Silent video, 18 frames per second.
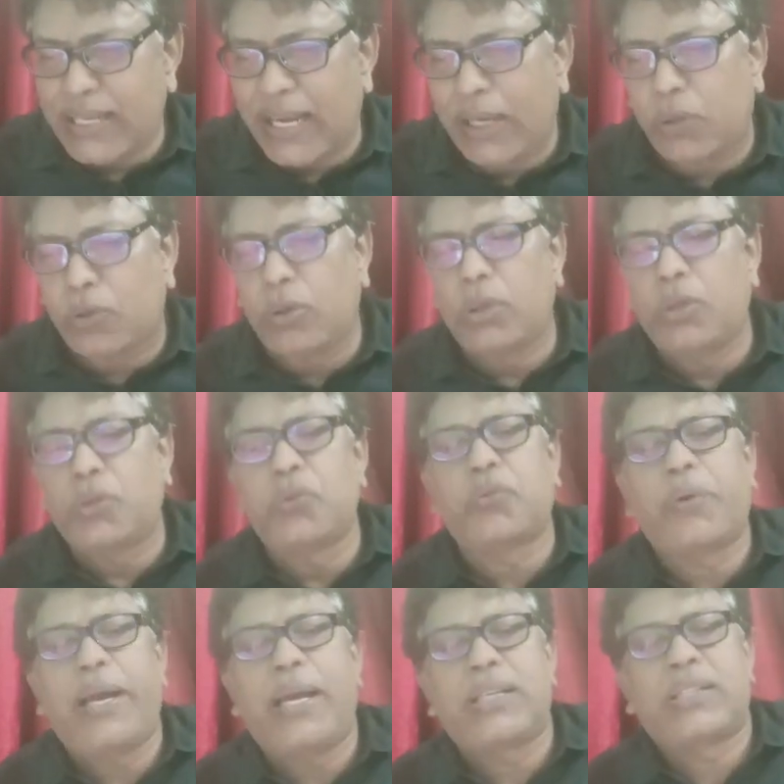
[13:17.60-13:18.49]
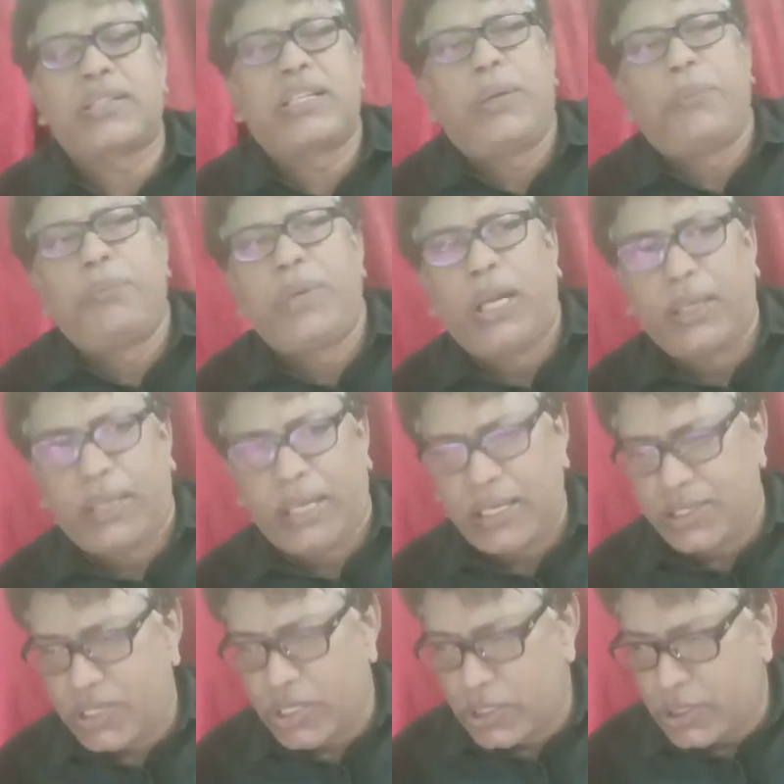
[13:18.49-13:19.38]
Court to quash criminal
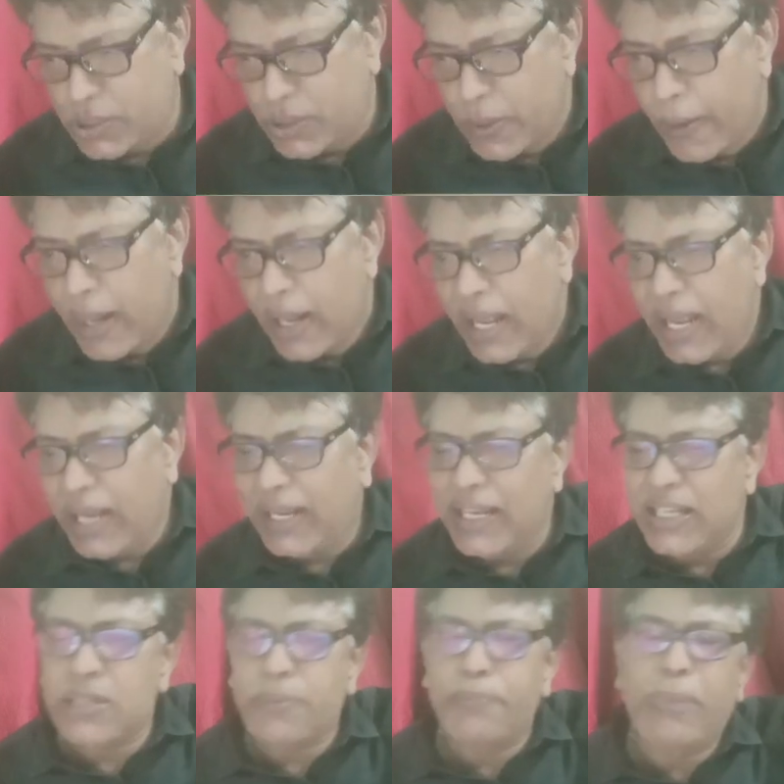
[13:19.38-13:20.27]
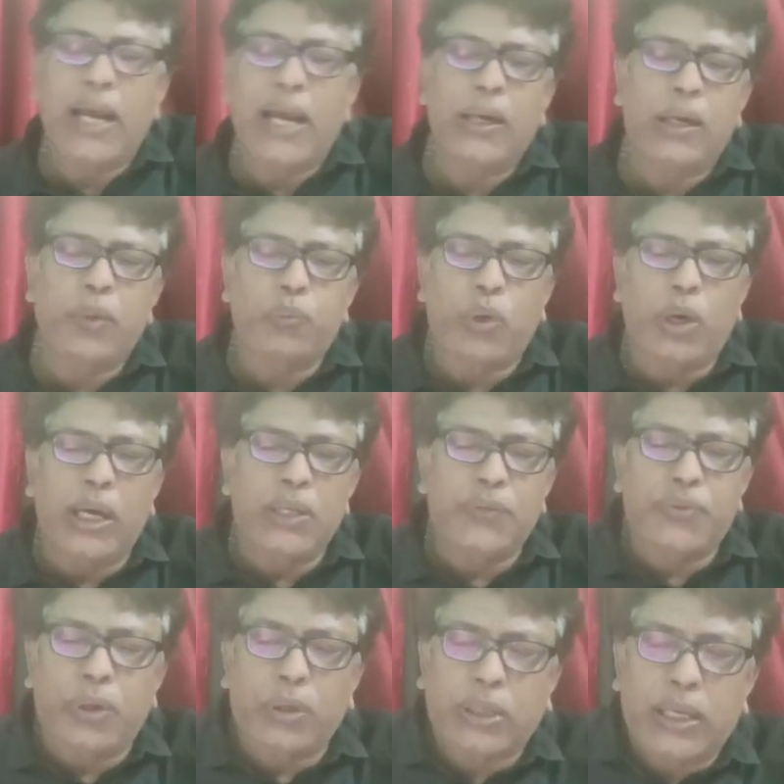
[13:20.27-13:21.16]
cases against minor boys
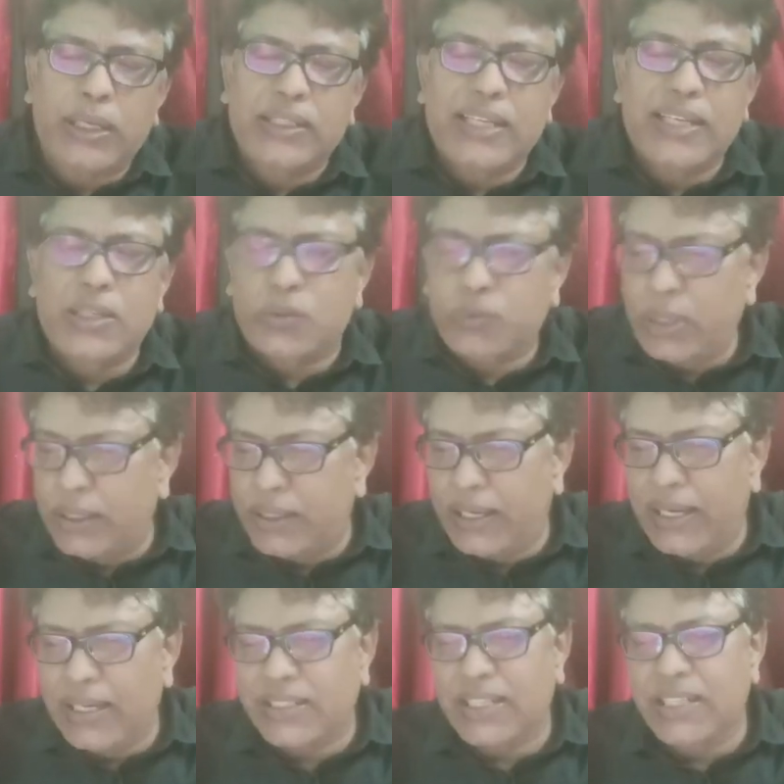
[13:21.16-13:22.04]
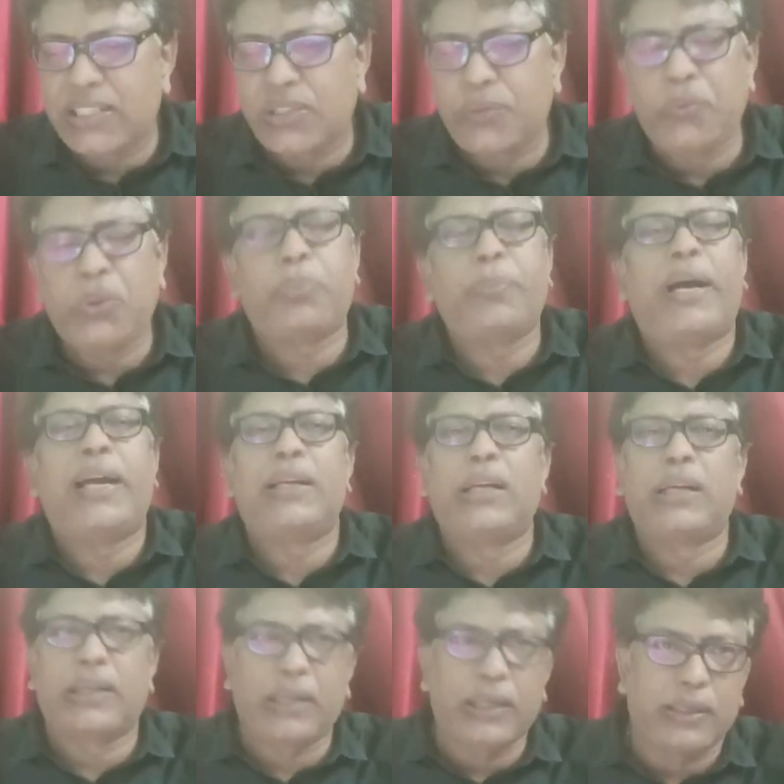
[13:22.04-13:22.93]
for consensual relationship with
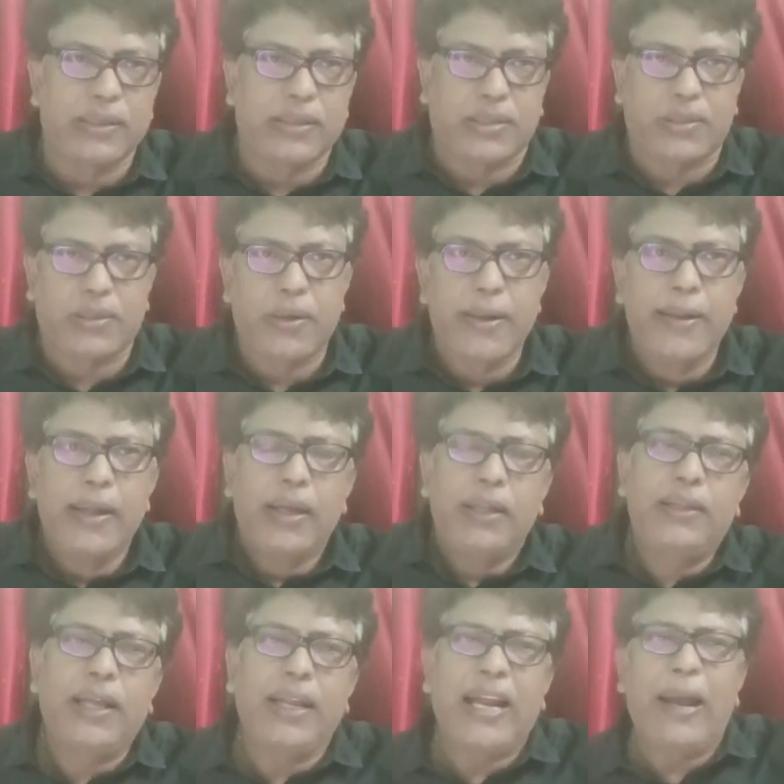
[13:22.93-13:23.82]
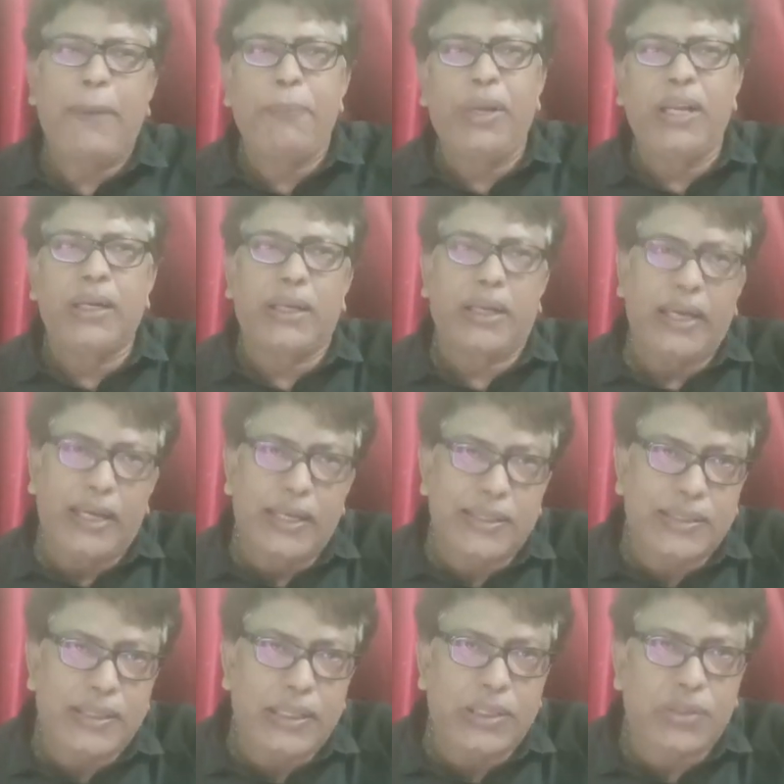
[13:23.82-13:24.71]
minor girls. There have been
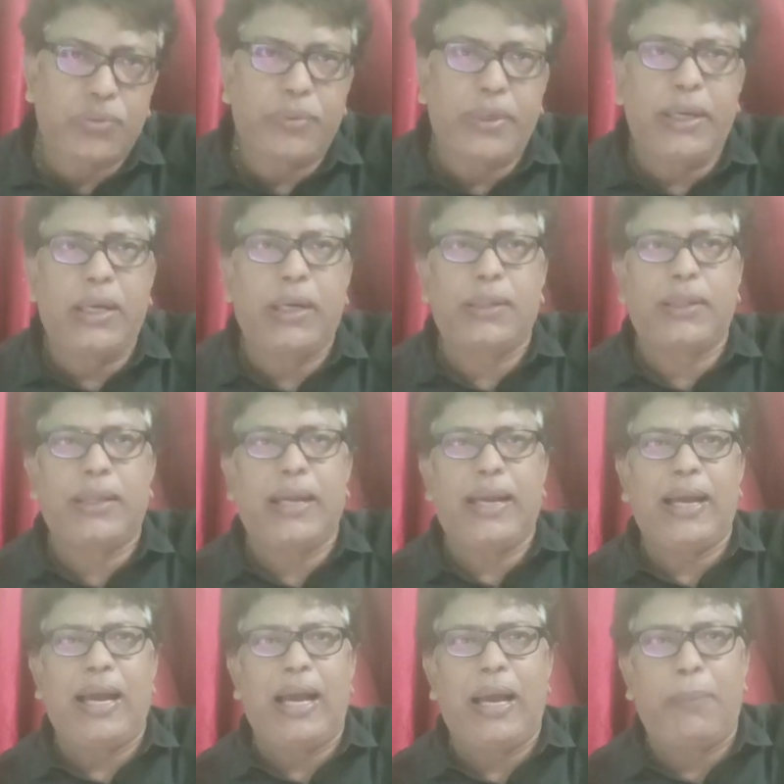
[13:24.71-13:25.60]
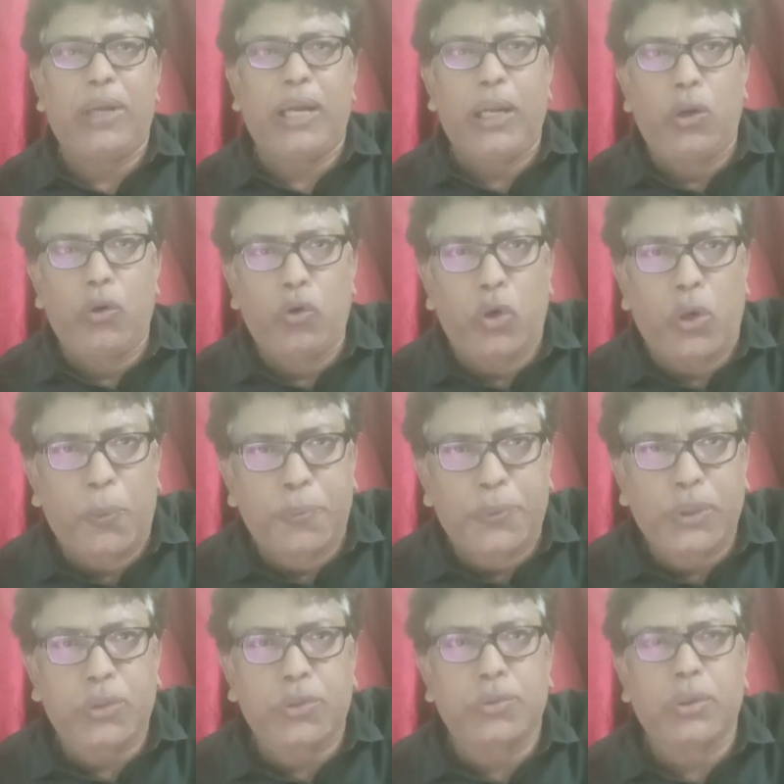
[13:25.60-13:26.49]
cases where they have
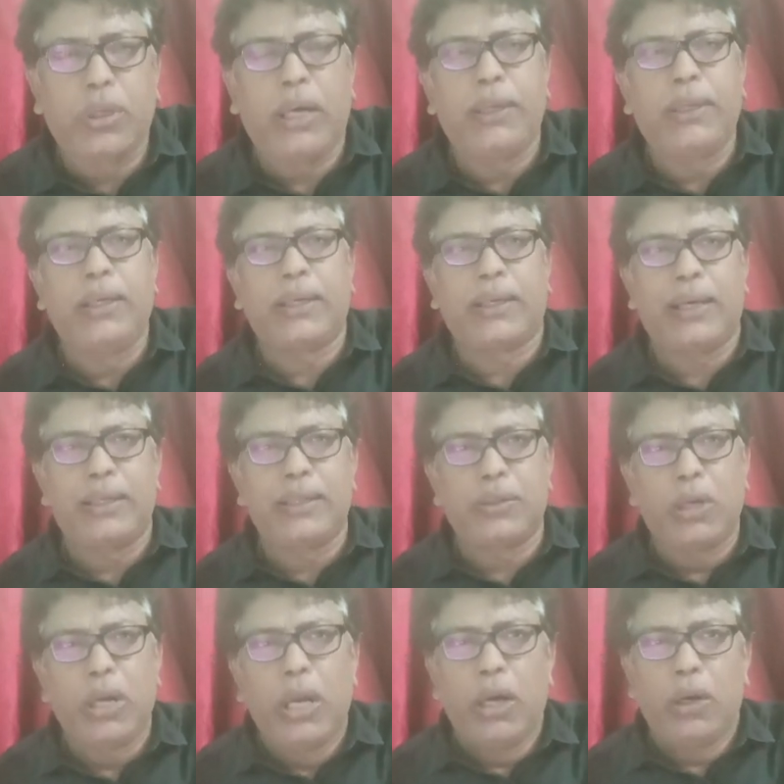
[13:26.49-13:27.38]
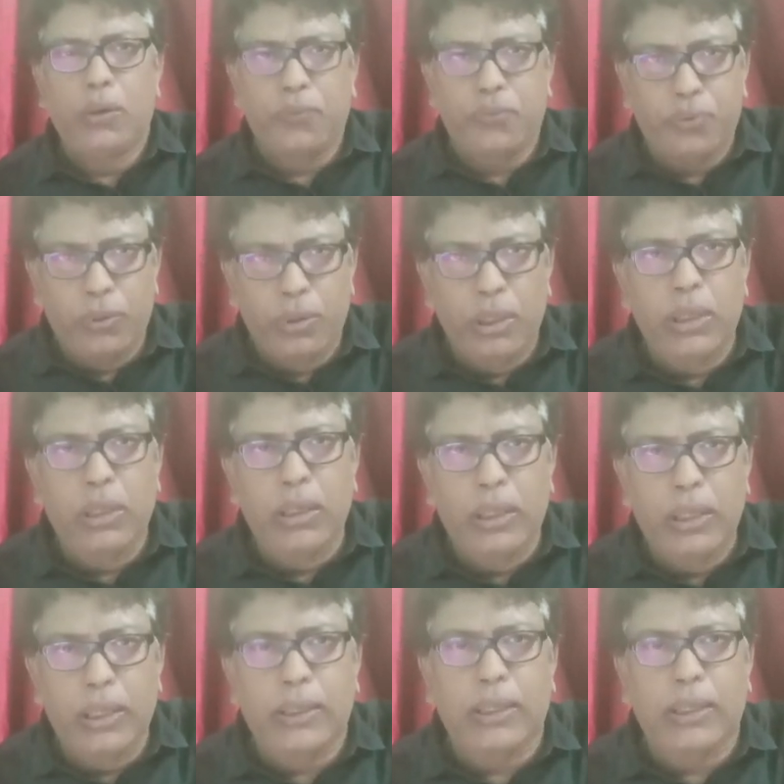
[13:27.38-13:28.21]
eloped in full